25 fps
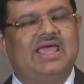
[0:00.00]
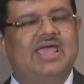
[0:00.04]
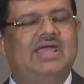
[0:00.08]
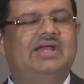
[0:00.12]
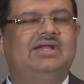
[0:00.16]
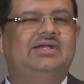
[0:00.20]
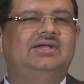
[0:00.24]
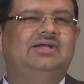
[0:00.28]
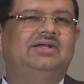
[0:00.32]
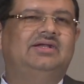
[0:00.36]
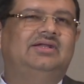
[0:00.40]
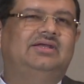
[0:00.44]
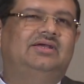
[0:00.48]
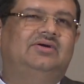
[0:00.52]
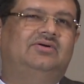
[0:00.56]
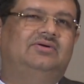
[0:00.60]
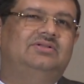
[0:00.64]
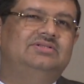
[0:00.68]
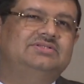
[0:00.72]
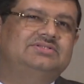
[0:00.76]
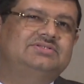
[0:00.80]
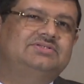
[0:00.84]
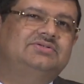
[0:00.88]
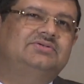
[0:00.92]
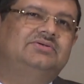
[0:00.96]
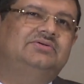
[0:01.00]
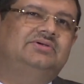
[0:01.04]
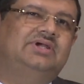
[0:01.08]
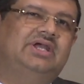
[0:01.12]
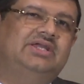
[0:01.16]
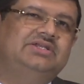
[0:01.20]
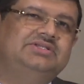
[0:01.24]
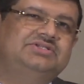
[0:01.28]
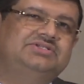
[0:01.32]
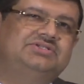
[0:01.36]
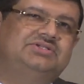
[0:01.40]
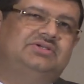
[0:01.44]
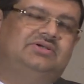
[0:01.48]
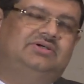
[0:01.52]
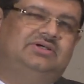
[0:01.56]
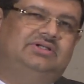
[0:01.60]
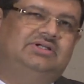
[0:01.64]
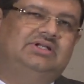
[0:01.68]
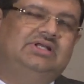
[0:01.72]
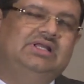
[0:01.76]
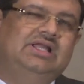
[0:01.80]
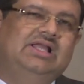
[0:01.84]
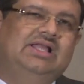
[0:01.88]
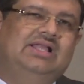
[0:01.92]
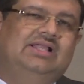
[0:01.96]
and also
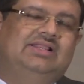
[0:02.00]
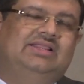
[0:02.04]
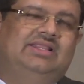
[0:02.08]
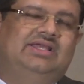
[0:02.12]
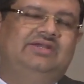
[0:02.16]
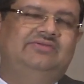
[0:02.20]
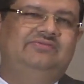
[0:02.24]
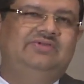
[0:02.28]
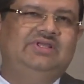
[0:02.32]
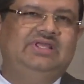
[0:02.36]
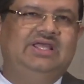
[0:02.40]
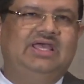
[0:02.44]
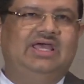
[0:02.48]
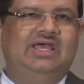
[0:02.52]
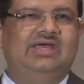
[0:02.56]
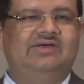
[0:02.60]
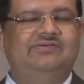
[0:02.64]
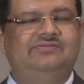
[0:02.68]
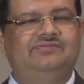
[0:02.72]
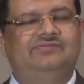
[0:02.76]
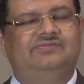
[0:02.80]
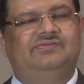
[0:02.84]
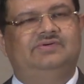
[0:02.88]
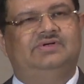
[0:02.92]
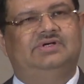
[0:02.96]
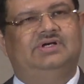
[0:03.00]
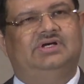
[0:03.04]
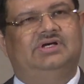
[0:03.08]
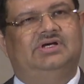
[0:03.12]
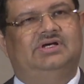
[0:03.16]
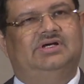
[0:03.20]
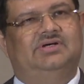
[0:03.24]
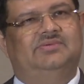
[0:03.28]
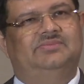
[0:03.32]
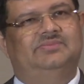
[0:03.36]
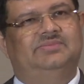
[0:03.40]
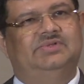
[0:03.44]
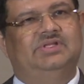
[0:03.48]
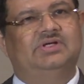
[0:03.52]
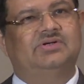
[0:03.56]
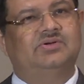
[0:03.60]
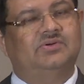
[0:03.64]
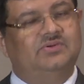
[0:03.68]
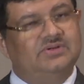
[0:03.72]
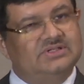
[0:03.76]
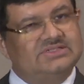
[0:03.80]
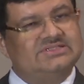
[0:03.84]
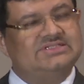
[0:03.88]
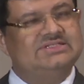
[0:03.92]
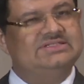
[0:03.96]
ensure that we have the
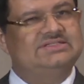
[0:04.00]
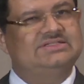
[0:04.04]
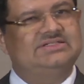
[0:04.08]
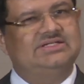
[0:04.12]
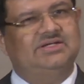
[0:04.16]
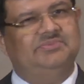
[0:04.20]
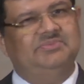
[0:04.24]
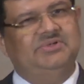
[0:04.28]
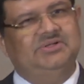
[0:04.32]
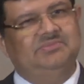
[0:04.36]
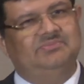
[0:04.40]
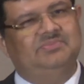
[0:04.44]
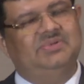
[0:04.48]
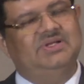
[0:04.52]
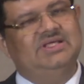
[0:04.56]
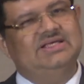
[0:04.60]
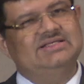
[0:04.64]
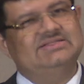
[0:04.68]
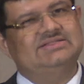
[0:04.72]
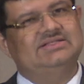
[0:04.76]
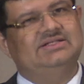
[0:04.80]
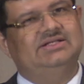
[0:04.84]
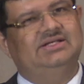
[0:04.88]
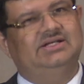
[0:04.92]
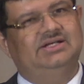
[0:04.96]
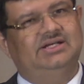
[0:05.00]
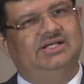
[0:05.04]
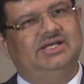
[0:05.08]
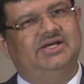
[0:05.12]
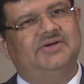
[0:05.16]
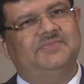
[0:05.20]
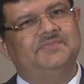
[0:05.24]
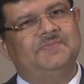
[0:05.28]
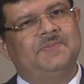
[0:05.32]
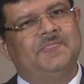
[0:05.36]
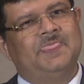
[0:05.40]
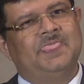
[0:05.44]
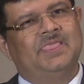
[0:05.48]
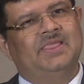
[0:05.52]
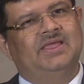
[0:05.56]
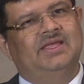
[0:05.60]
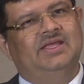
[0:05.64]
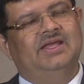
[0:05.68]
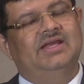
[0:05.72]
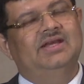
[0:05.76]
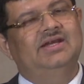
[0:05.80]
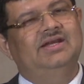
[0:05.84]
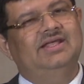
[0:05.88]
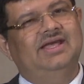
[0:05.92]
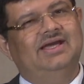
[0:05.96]
court system in place in India,
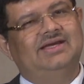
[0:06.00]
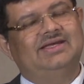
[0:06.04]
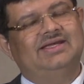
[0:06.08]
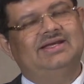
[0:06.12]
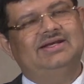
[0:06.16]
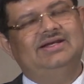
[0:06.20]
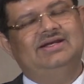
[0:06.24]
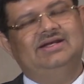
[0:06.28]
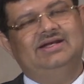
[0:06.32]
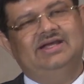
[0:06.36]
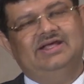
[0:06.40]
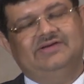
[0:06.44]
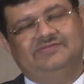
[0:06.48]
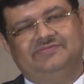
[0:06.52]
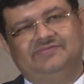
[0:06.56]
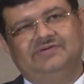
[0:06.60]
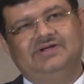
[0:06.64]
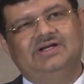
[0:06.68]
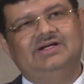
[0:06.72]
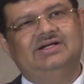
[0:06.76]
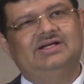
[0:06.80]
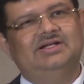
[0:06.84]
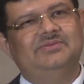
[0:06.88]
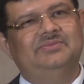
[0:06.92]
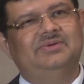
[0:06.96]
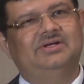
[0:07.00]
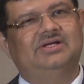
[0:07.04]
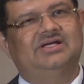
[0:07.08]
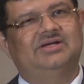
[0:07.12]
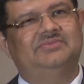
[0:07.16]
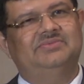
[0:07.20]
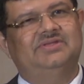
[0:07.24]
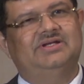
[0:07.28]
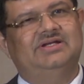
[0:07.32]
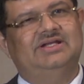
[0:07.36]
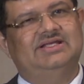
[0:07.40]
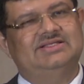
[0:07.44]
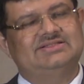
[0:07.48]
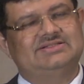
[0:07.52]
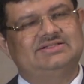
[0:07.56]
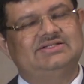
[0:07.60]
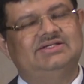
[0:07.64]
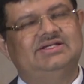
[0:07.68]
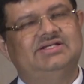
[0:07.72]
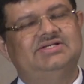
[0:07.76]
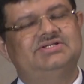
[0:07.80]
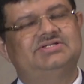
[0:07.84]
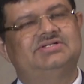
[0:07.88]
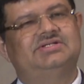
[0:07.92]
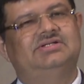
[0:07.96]
India can definitely become the
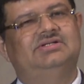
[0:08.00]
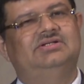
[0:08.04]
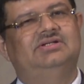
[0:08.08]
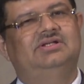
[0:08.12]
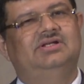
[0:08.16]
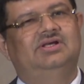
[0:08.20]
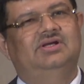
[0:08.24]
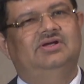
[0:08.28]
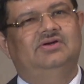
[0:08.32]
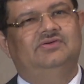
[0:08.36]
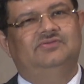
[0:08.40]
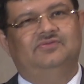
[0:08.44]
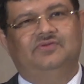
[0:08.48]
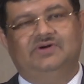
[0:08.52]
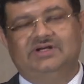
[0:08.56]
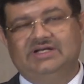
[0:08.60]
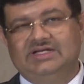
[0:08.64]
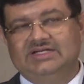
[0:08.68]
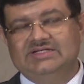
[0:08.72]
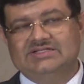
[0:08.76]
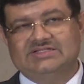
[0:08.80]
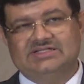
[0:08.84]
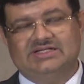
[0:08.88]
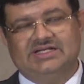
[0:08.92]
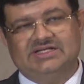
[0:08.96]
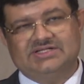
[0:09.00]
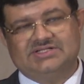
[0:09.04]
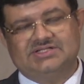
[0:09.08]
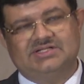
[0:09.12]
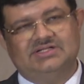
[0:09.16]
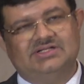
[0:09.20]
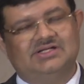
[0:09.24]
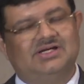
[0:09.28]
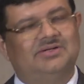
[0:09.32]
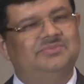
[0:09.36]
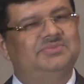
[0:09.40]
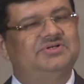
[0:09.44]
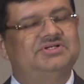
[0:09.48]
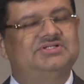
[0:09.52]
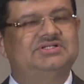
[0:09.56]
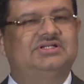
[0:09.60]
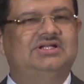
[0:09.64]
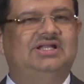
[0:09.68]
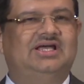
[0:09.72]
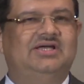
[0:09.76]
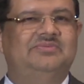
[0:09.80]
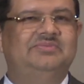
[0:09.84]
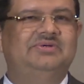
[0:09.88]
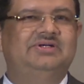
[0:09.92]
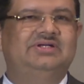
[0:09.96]
destination for international
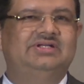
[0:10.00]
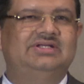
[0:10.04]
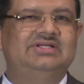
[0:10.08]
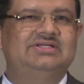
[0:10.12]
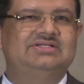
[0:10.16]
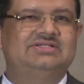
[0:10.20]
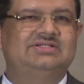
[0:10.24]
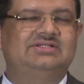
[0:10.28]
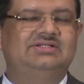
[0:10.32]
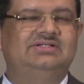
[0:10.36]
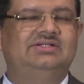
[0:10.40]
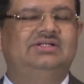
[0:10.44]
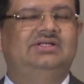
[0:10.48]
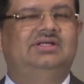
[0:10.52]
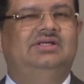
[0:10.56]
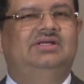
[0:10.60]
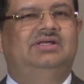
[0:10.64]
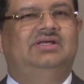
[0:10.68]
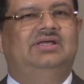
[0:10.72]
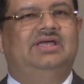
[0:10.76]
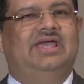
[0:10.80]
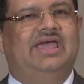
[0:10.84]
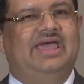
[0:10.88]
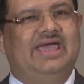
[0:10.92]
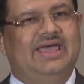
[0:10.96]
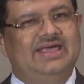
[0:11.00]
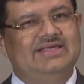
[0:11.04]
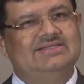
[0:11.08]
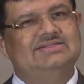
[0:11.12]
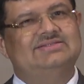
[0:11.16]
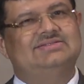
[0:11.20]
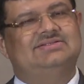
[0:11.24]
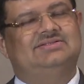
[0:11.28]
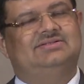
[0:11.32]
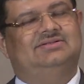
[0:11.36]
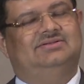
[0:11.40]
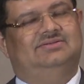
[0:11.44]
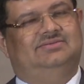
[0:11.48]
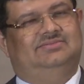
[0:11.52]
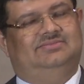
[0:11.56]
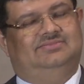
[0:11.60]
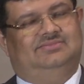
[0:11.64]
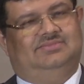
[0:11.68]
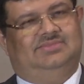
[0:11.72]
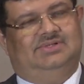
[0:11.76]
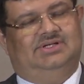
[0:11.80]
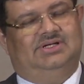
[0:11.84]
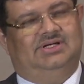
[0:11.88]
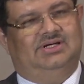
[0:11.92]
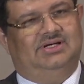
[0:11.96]
commercial arbitration as
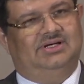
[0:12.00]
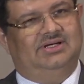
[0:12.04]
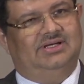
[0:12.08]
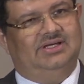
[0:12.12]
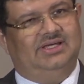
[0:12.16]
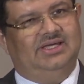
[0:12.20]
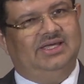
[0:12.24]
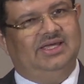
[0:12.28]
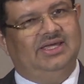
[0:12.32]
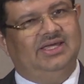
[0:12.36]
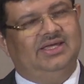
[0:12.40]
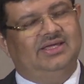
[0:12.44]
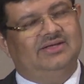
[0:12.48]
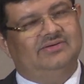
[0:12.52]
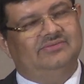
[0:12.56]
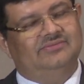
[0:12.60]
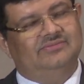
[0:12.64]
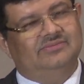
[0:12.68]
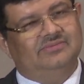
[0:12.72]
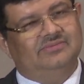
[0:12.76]
a